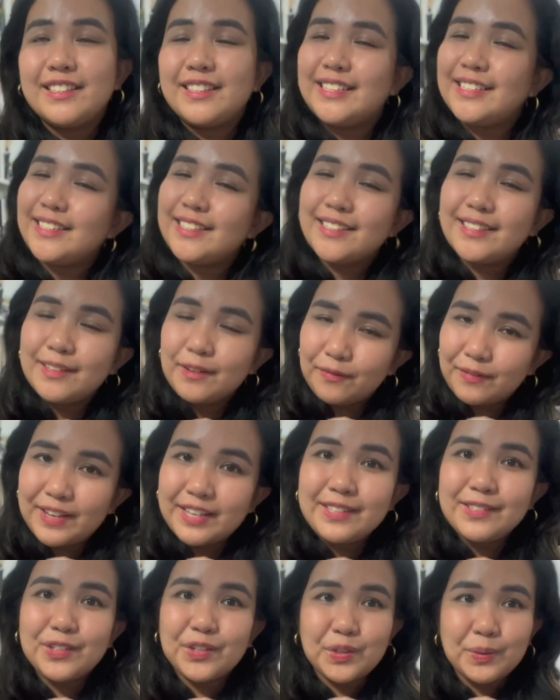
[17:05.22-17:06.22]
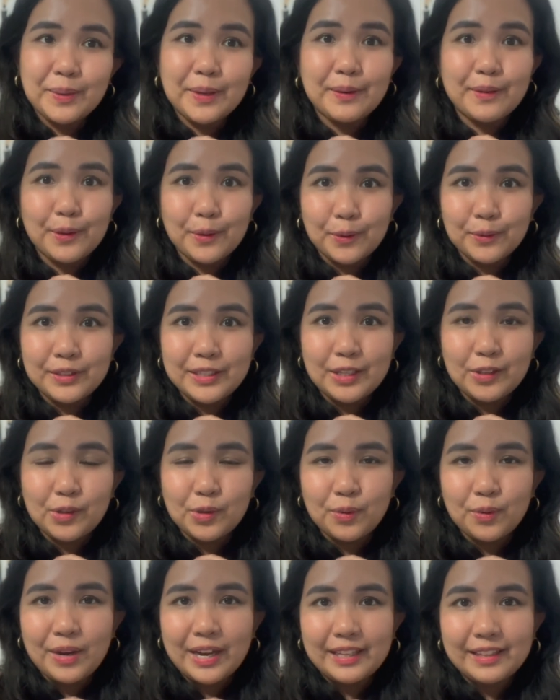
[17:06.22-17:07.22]
thesis defense because we are the only
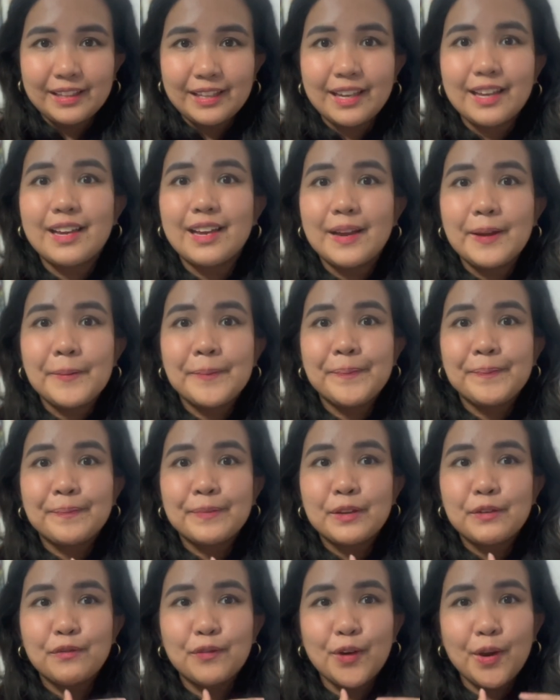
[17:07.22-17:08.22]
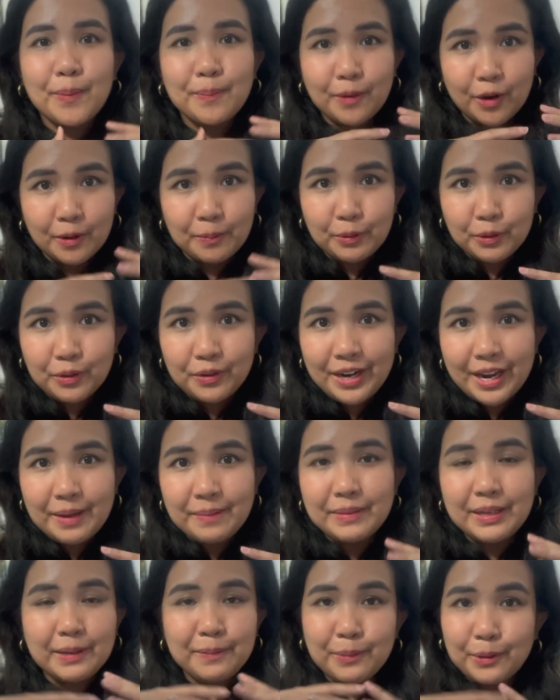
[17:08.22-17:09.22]
two, I think, from our
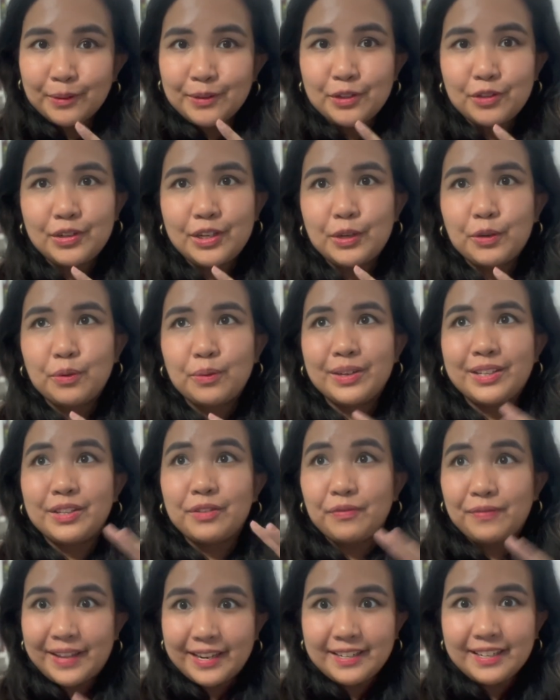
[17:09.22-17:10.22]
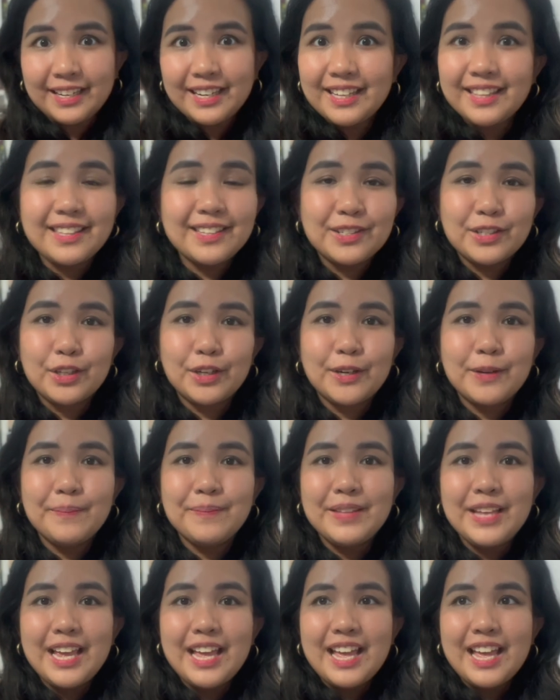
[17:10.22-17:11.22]
program in poetry who were defending this
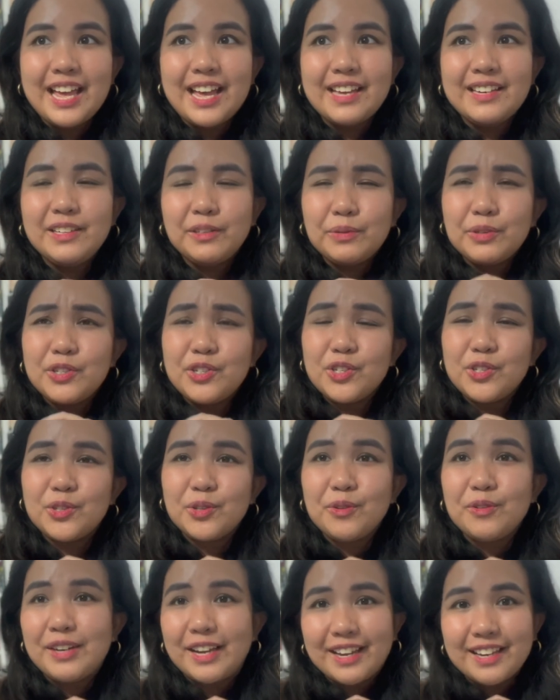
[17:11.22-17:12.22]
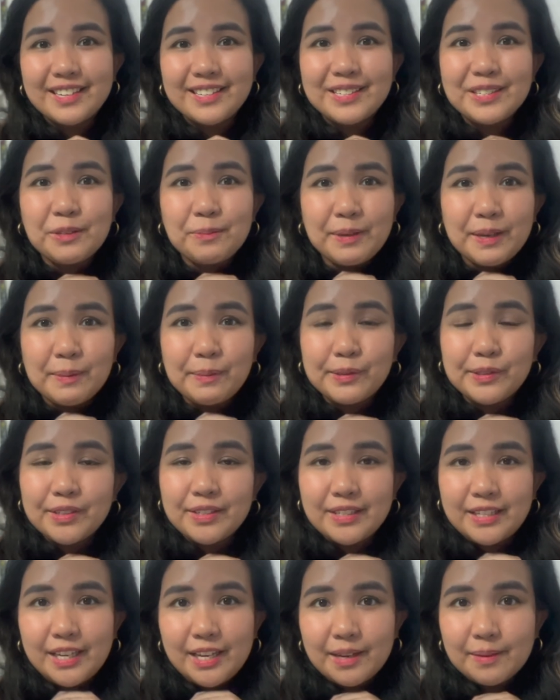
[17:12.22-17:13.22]
term. And it was just so nice to be able to
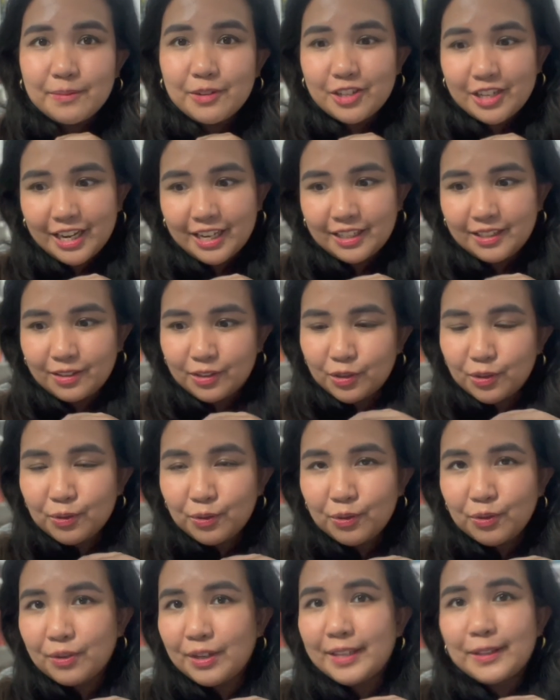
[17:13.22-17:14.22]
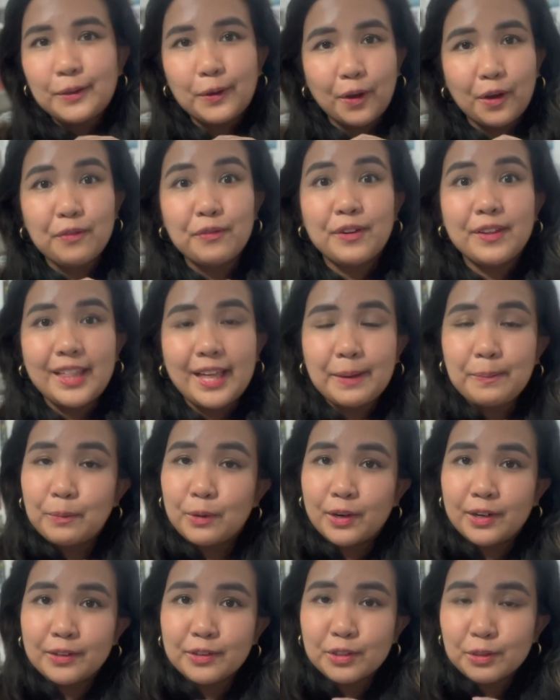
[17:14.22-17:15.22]
see him shine too and to offer that
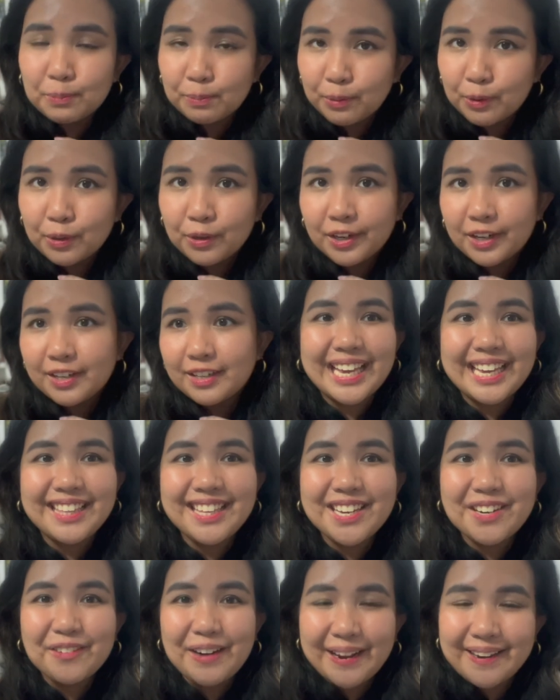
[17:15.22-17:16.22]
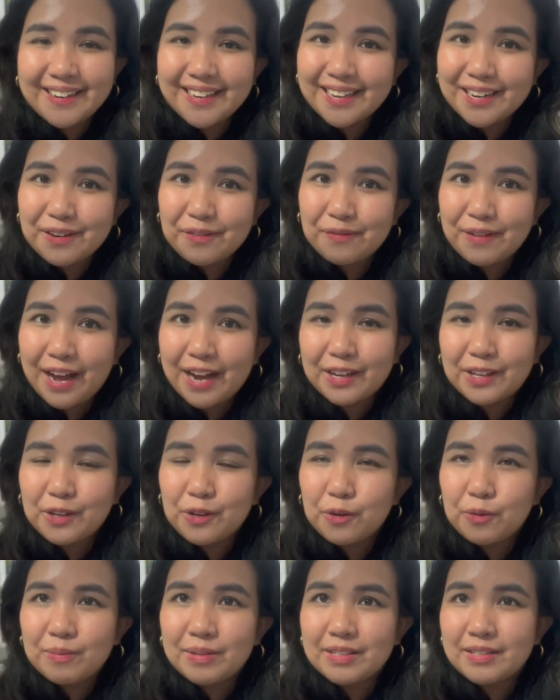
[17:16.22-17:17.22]
moral support. I think writing in a
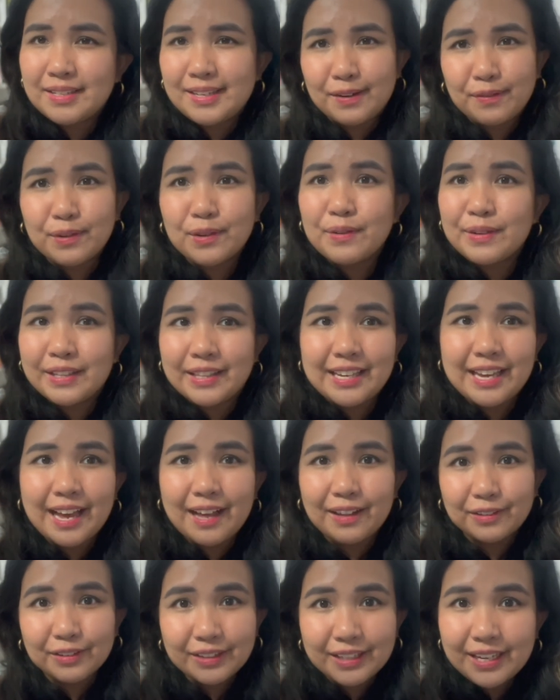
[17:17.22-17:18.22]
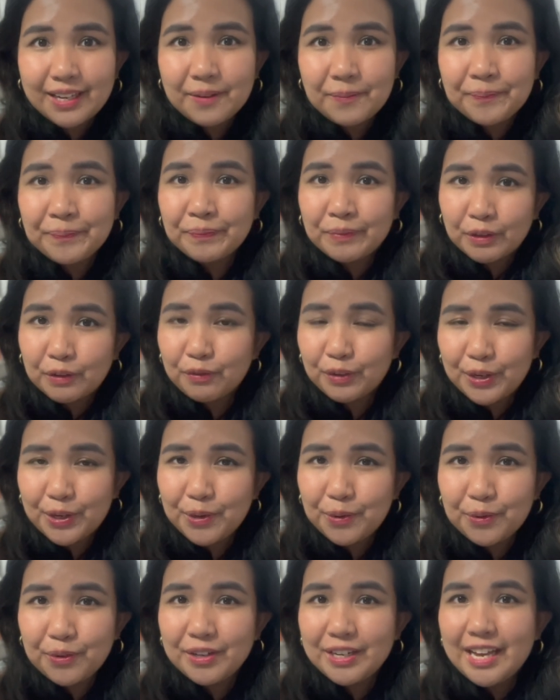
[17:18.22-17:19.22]
vacuum is never really healthy for
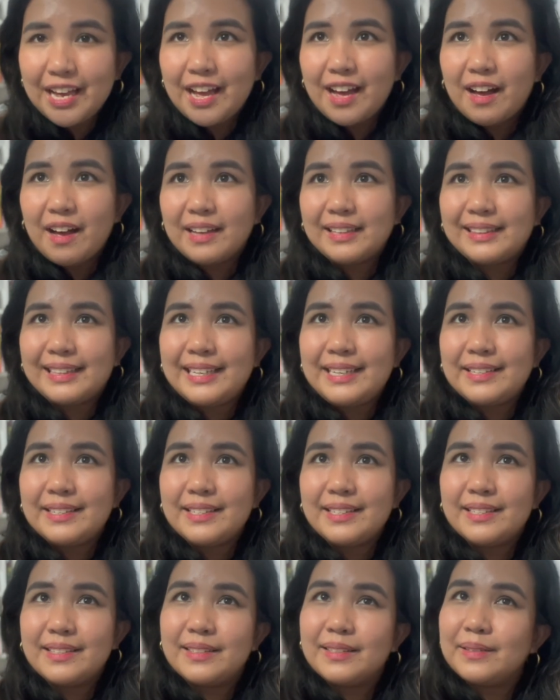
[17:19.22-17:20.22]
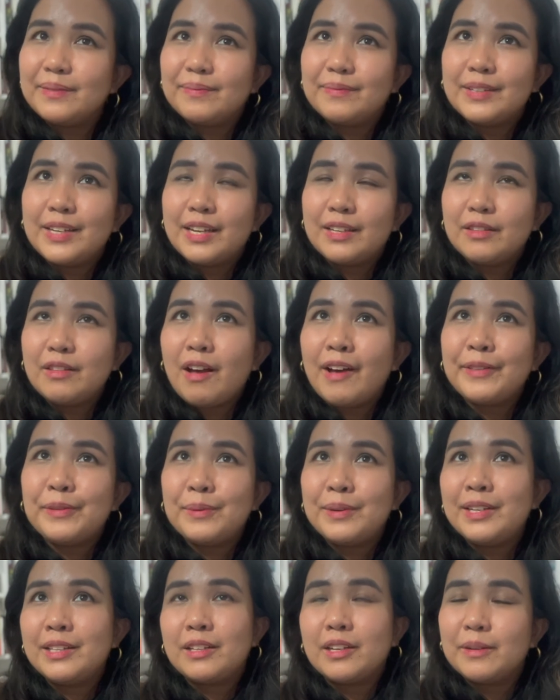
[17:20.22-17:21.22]
you, at least not
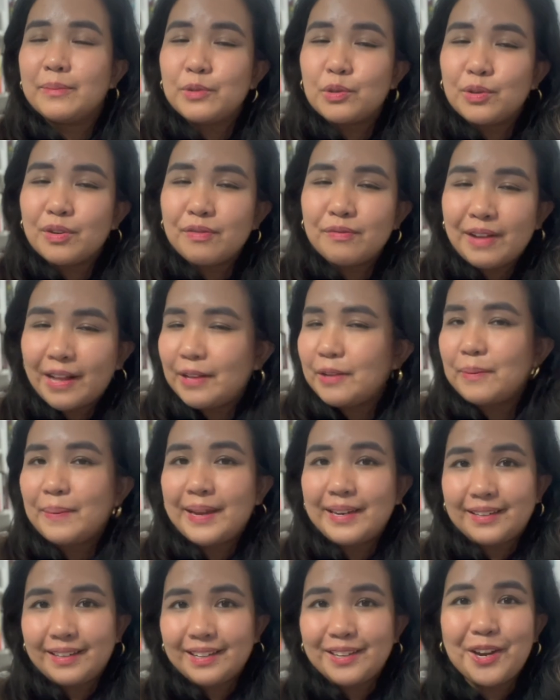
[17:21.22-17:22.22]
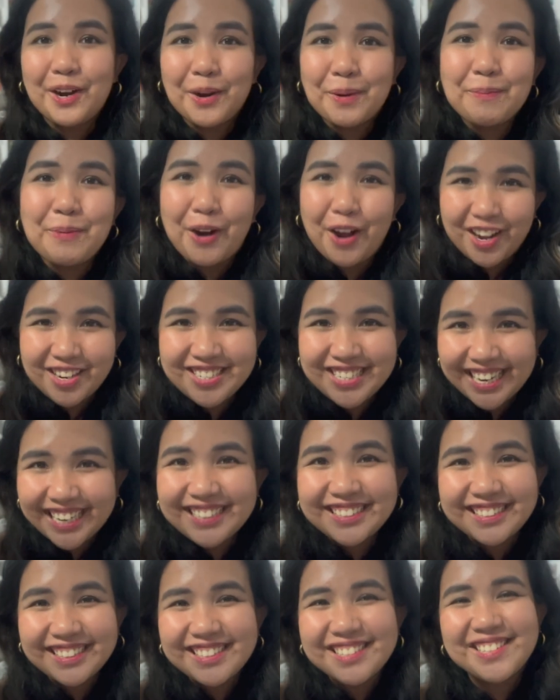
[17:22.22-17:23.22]
when it comes to evaluating your
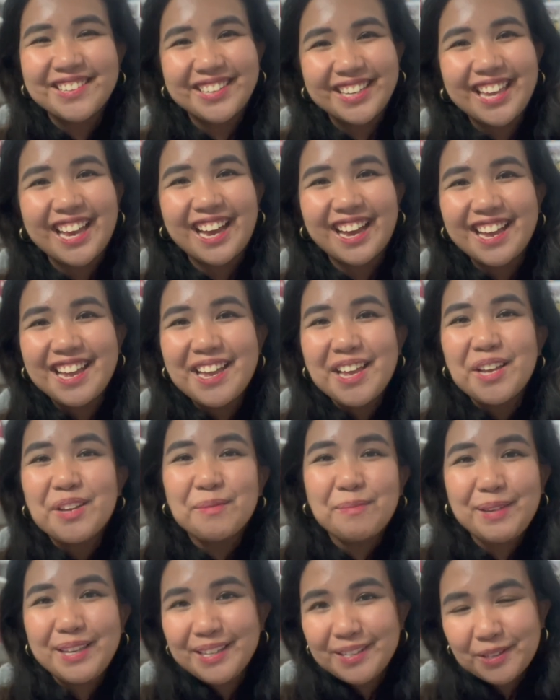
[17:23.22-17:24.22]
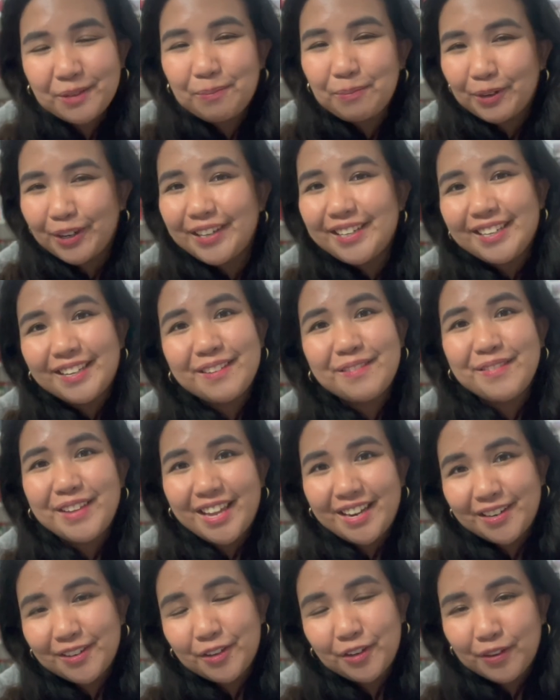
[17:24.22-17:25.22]
project. So yeah, be a supportive
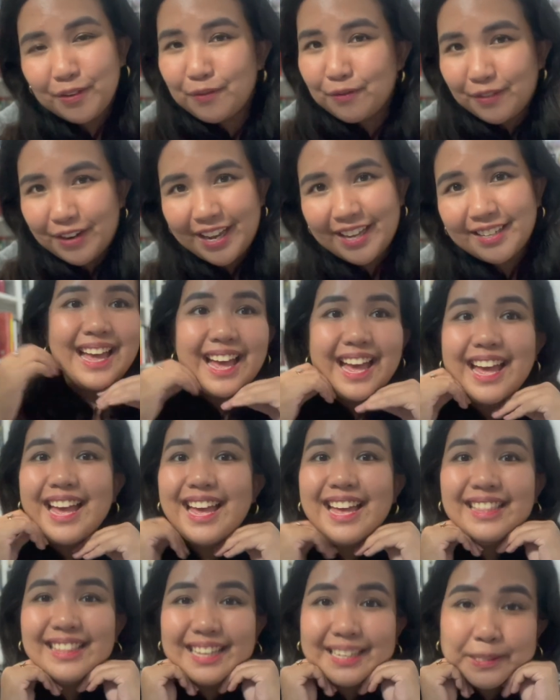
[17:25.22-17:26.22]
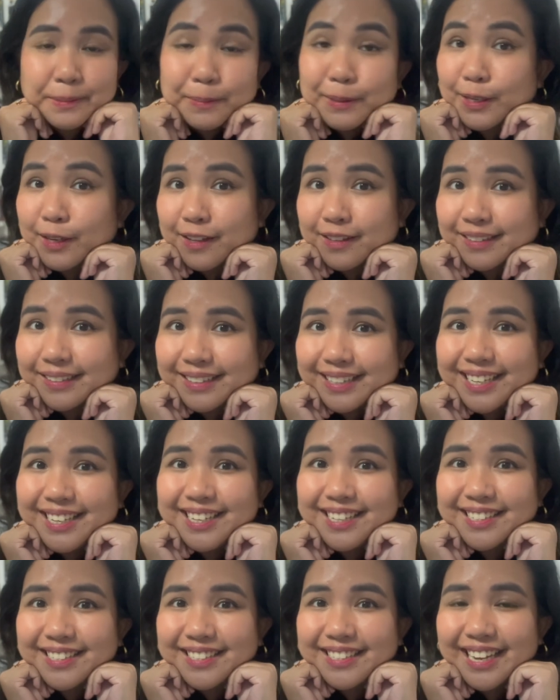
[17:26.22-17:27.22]
and a good friend. And last but not the
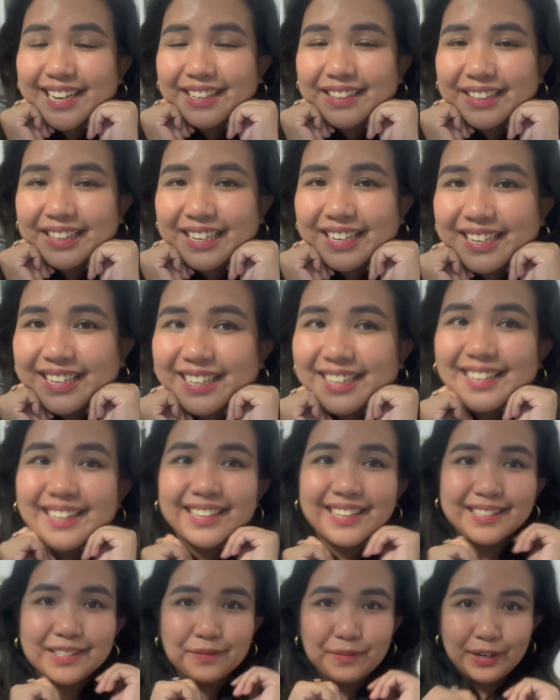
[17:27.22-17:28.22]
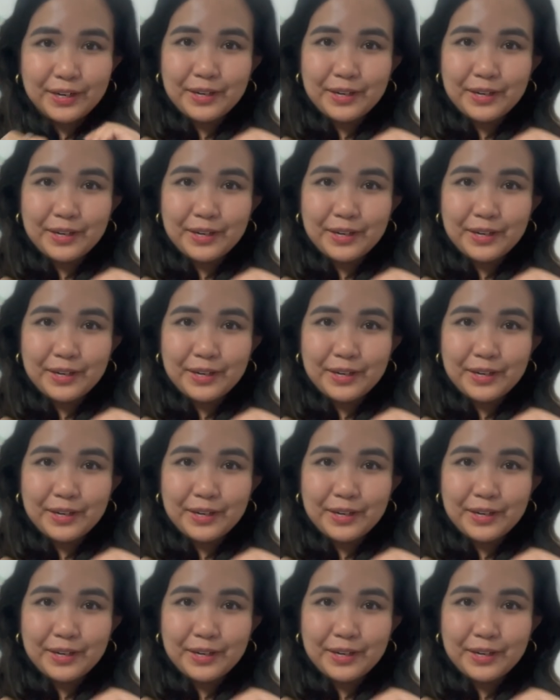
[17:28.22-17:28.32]
least, I think it's very